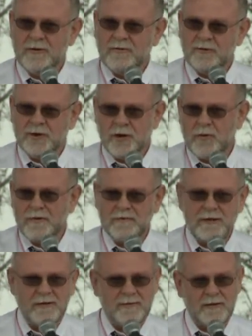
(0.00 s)
to go and
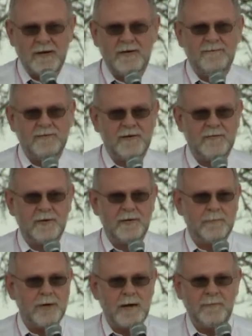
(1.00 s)
take the life, liberty, or
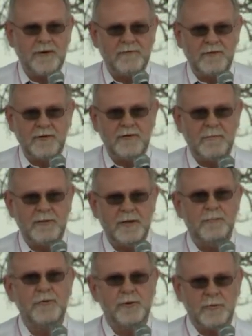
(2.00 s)
property of another
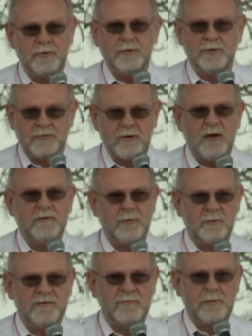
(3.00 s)
people. You were taught to
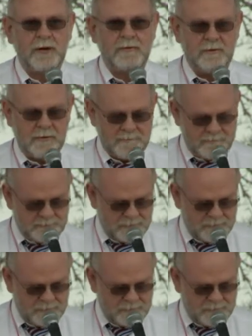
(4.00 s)
respect them.